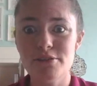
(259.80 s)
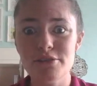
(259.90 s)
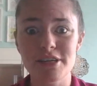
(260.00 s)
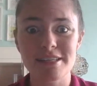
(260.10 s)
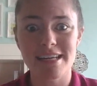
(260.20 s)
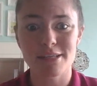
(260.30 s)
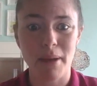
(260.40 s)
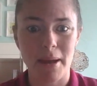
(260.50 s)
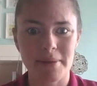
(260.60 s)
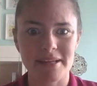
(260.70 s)
Usually it takes
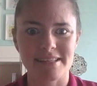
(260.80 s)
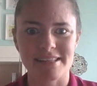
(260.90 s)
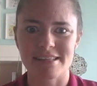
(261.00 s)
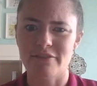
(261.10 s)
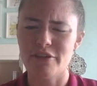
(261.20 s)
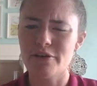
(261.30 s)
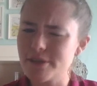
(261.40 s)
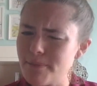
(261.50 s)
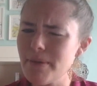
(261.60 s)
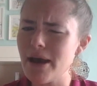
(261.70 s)
pumpkins and sunflowers
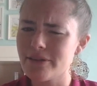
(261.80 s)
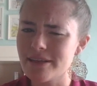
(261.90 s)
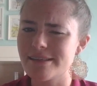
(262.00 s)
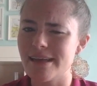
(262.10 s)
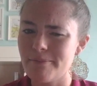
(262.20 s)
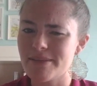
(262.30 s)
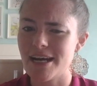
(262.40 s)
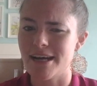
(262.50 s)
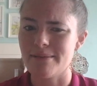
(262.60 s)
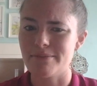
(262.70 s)
about the same
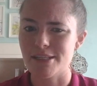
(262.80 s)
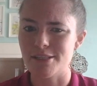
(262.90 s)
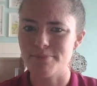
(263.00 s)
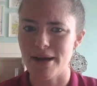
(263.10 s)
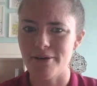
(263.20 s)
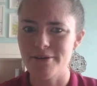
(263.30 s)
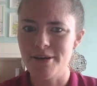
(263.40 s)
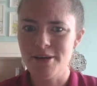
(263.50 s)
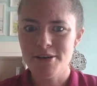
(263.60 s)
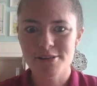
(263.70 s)
time to sprout.
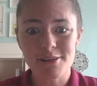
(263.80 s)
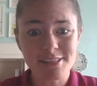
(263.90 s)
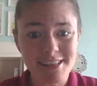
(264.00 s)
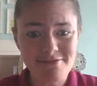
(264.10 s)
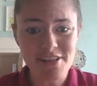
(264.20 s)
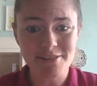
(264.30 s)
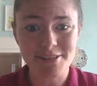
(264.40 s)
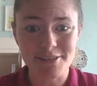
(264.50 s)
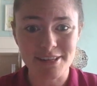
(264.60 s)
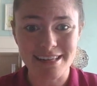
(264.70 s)
So our
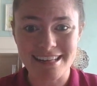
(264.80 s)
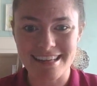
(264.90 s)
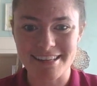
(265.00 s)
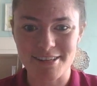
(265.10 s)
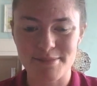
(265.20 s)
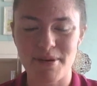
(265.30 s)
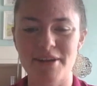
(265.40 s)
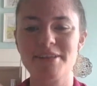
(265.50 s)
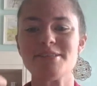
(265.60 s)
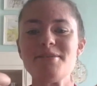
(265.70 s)
sunflowers are looking like they're
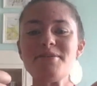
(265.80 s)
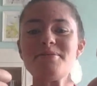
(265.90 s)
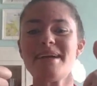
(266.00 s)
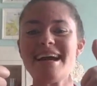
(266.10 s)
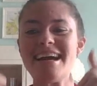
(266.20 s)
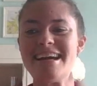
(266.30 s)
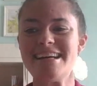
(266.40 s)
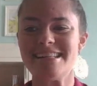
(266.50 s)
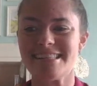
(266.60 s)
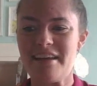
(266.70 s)
sprouting. So
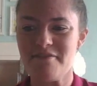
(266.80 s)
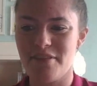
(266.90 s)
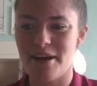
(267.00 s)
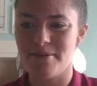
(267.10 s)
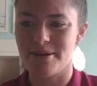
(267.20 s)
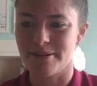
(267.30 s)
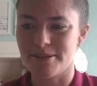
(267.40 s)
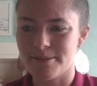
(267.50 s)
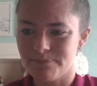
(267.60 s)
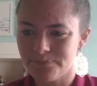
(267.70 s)
hooray,
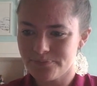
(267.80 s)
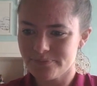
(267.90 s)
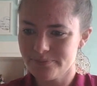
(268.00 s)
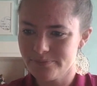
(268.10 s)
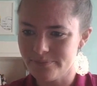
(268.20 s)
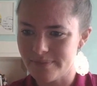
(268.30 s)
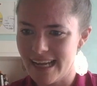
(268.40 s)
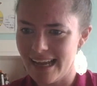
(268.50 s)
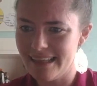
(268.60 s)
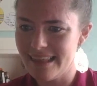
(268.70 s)
sunflowers.
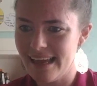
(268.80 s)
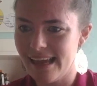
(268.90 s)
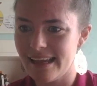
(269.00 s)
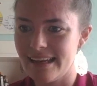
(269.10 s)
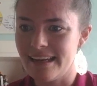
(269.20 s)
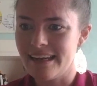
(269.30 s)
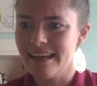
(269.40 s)
And then